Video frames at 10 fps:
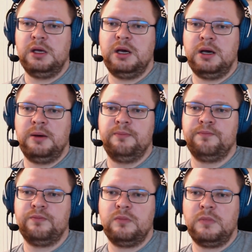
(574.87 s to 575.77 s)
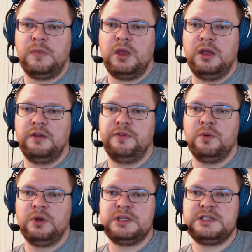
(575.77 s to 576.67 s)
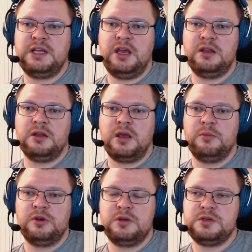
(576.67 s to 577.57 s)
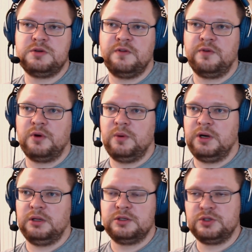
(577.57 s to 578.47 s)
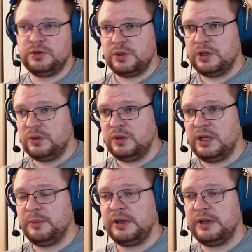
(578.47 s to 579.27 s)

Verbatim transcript: Um, and if you want to stay in the gaming industry for a while, sure you can do that.